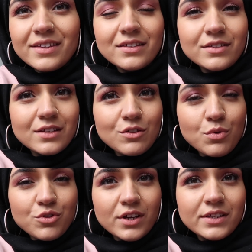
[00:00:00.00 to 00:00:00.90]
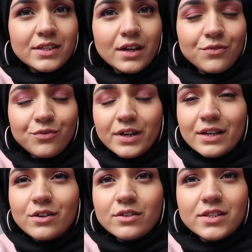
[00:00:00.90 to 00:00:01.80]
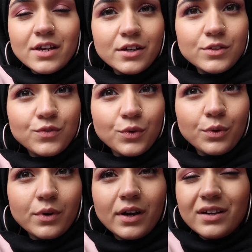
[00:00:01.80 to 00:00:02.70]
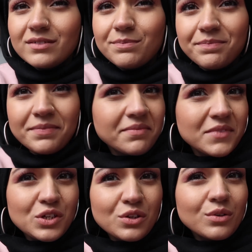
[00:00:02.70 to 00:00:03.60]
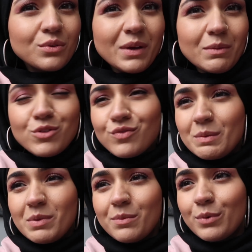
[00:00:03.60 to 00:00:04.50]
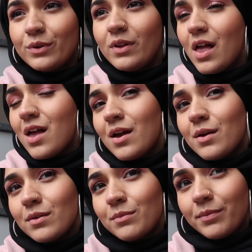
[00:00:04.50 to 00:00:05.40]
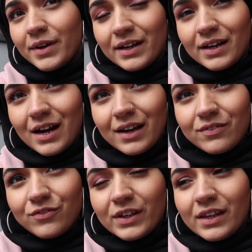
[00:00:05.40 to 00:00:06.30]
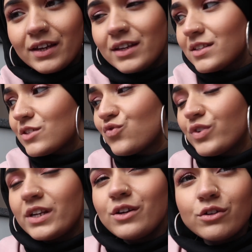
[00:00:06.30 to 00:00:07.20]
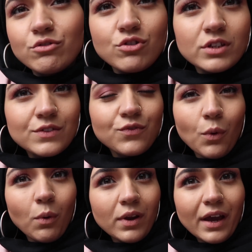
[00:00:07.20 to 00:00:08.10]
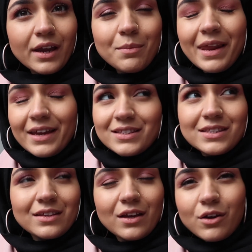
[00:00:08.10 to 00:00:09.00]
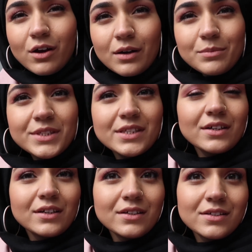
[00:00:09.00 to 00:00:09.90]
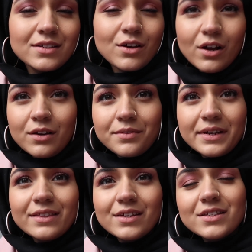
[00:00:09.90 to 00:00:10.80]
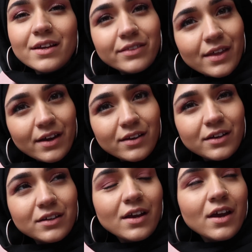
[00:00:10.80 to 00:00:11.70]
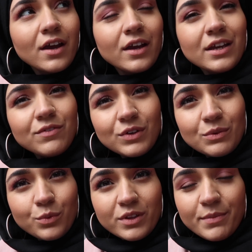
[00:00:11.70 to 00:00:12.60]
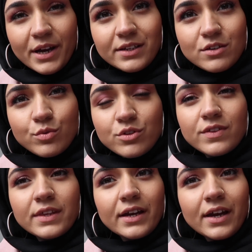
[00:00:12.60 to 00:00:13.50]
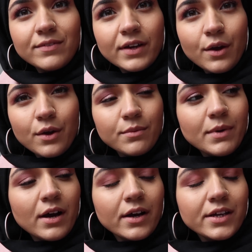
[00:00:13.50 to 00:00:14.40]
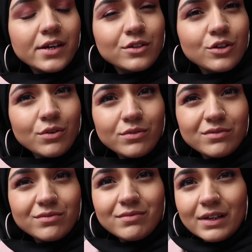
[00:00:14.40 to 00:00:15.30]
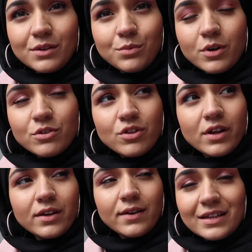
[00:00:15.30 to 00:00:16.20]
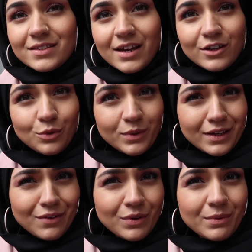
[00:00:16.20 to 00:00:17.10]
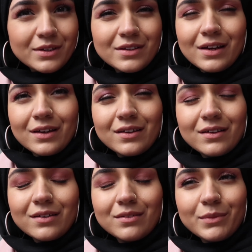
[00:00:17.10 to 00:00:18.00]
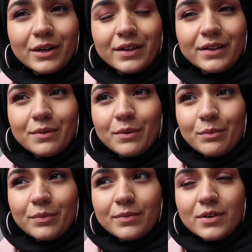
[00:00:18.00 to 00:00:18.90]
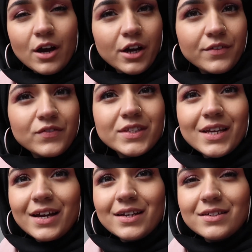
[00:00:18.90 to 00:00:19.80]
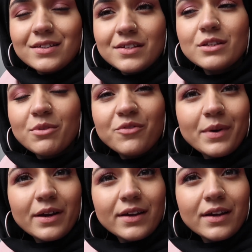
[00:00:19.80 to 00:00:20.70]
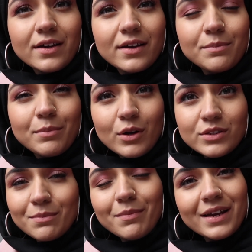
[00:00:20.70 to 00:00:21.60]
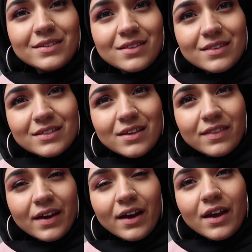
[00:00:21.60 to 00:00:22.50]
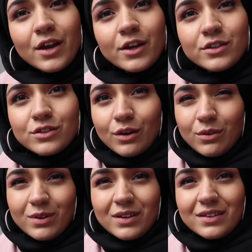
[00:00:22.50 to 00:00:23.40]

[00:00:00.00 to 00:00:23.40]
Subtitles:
think this dishwasher is a really good size for 2, maybe 3 people, but I feel like it's really good just for like plates and cups and cutlery, things like that. Like even with my dishwasher that I have at home, I don't really wash like things that I don't want to get ruined, like my knives and some of my pots and pans and things like that. So